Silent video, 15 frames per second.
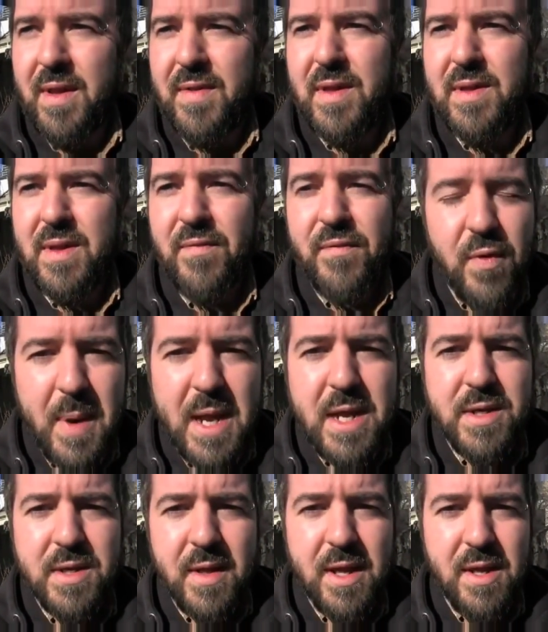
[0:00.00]
and this
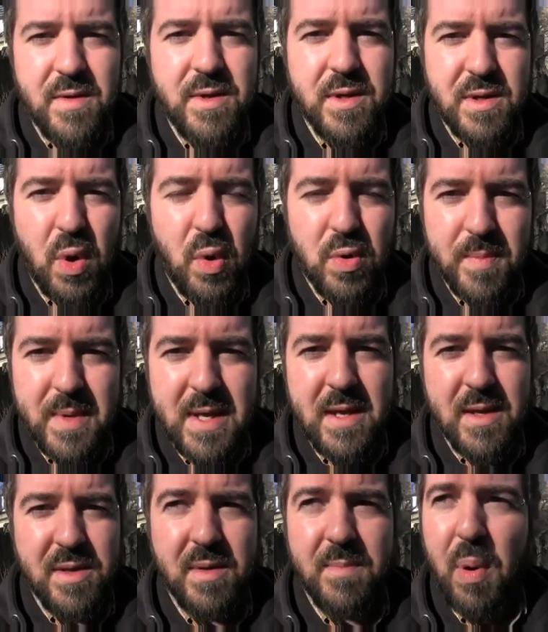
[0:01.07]
information that you just told
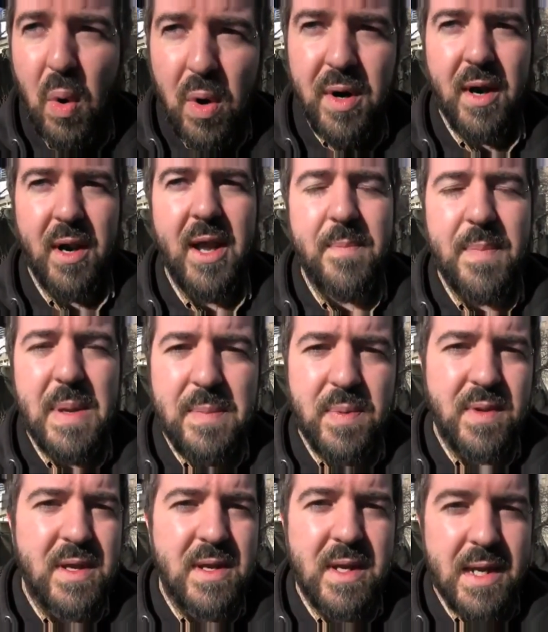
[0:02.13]
me is important, and
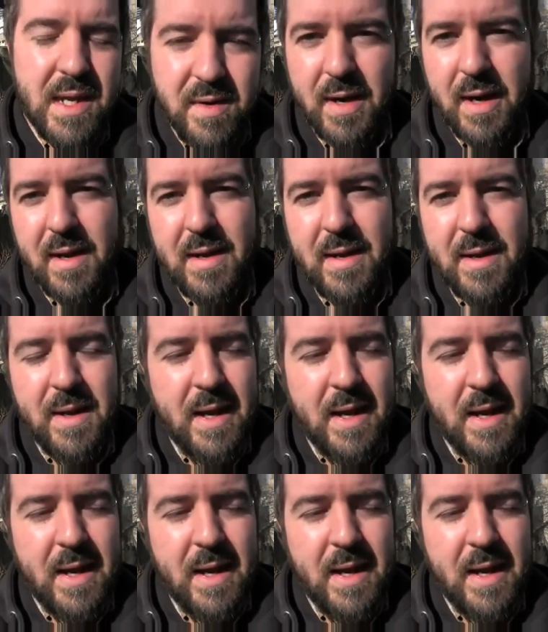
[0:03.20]
people need to hear it.